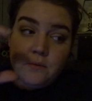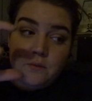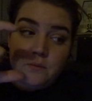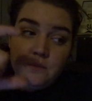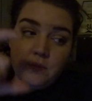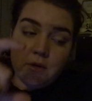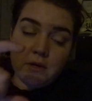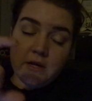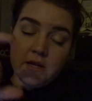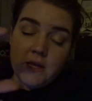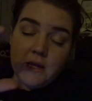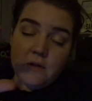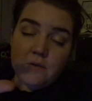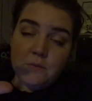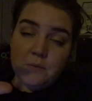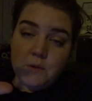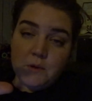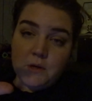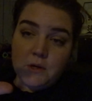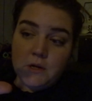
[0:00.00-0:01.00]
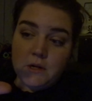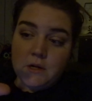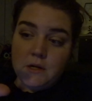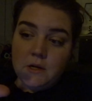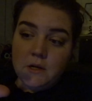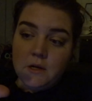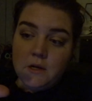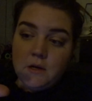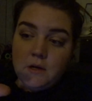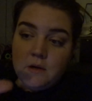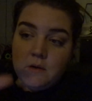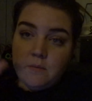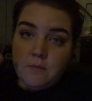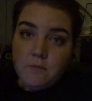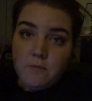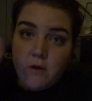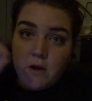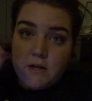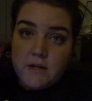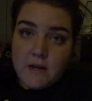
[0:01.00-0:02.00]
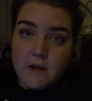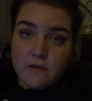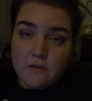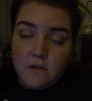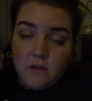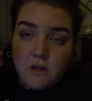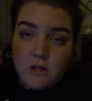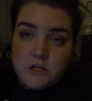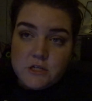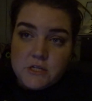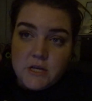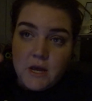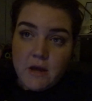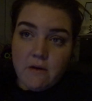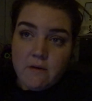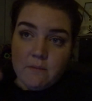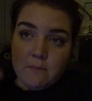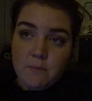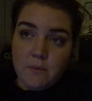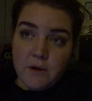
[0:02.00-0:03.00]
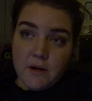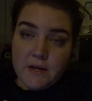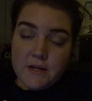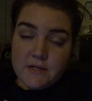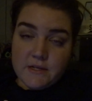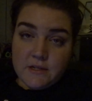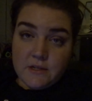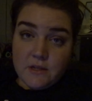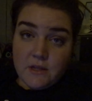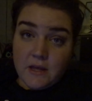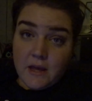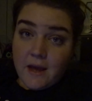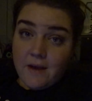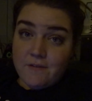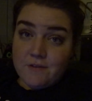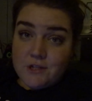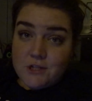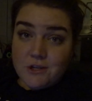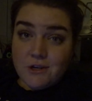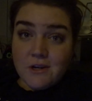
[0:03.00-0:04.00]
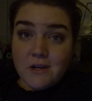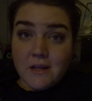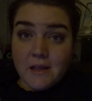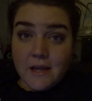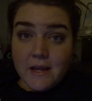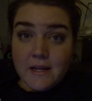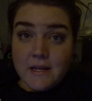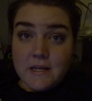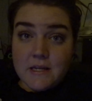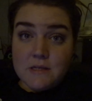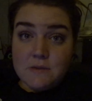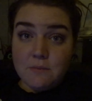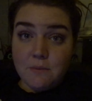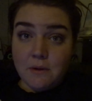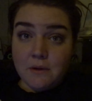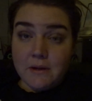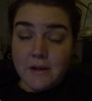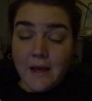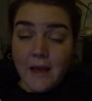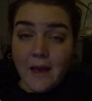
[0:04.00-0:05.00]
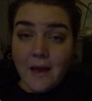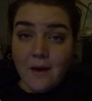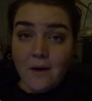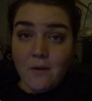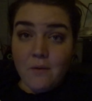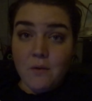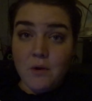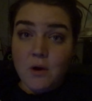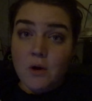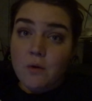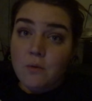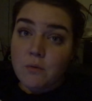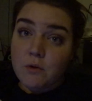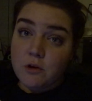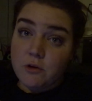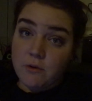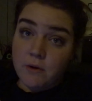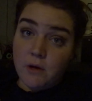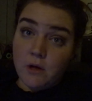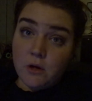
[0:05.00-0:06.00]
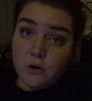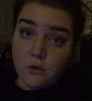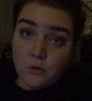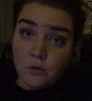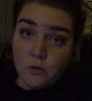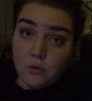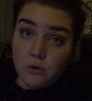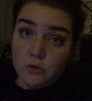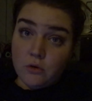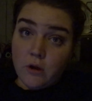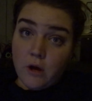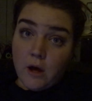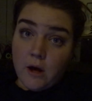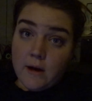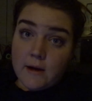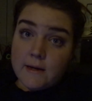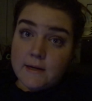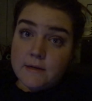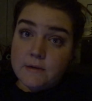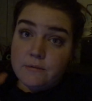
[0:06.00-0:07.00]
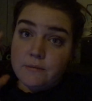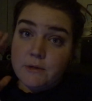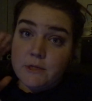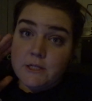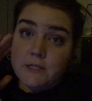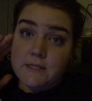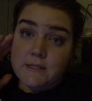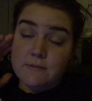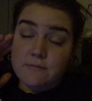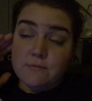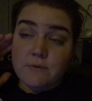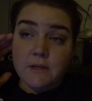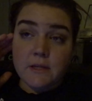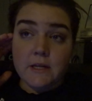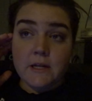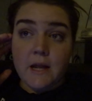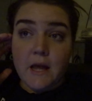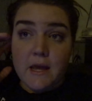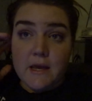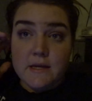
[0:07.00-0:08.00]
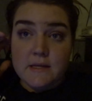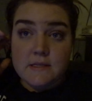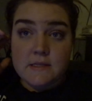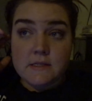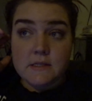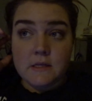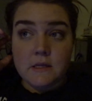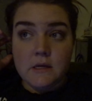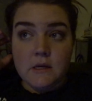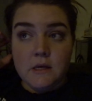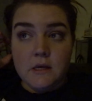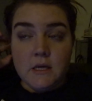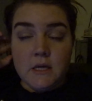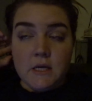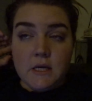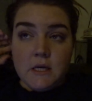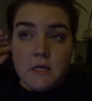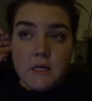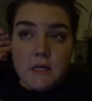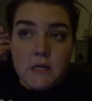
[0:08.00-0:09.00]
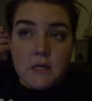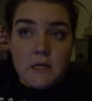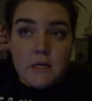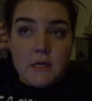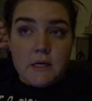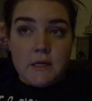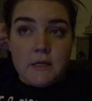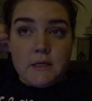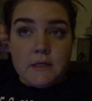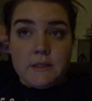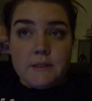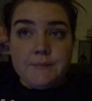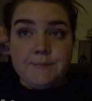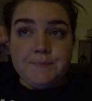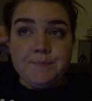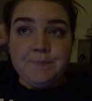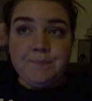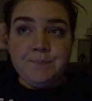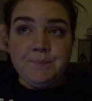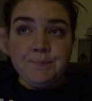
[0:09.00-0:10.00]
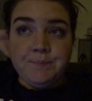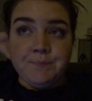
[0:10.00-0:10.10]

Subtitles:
one kid would write down the lunch count and bring it to the cafeteria ladies. Well, now we're doing a Google Doc, which is really nice. And